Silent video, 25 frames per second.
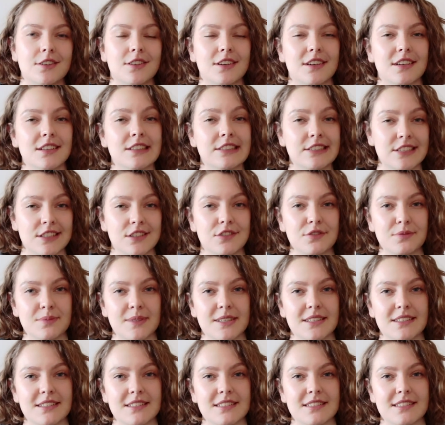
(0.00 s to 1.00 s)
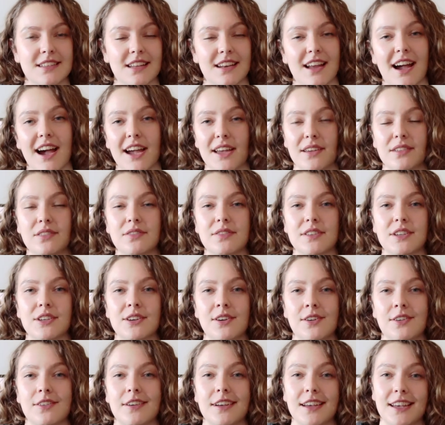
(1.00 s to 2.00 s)
or achievements that I
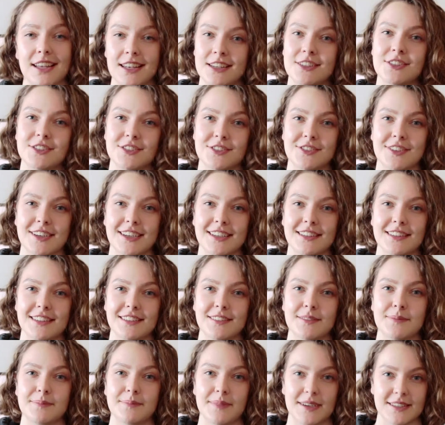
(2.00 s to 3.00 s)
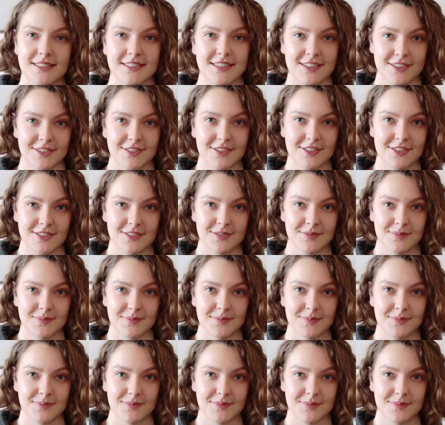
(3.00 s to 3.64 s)
feel illustrate my skills.